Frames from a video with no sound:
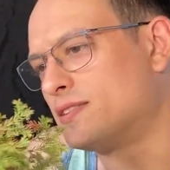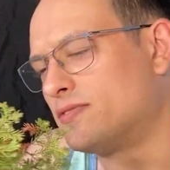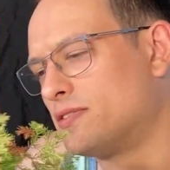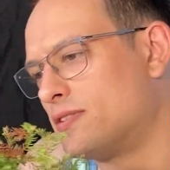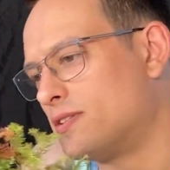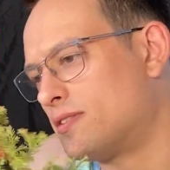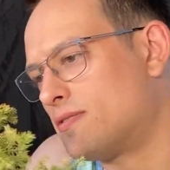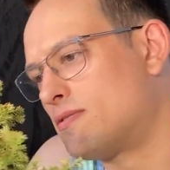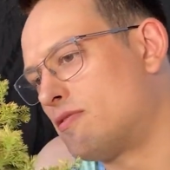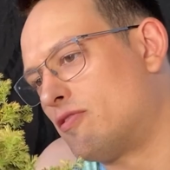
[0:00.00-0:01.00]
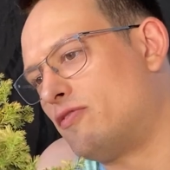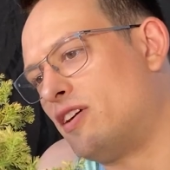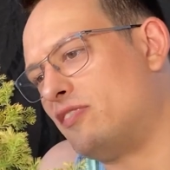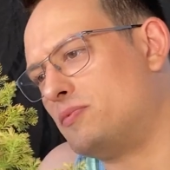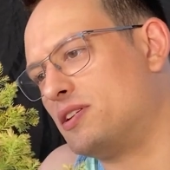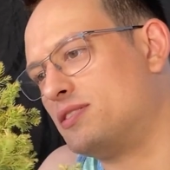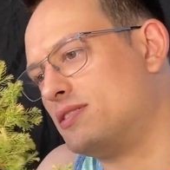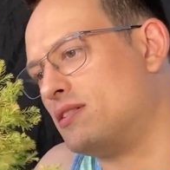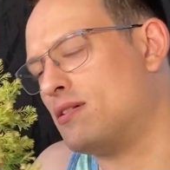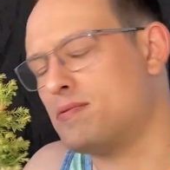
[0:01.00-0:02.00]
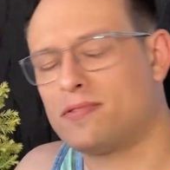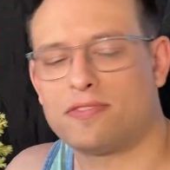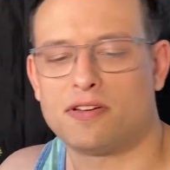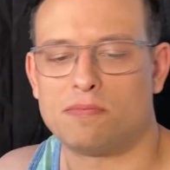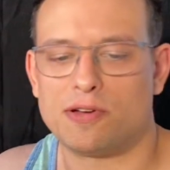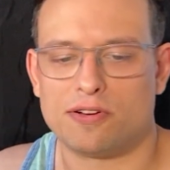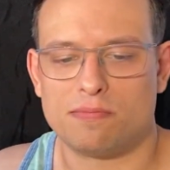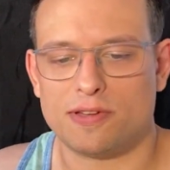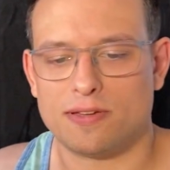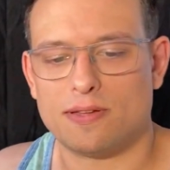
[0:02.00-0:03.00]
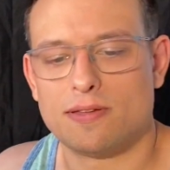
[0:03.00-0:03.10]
for 5 minutes there, thought about it a bit.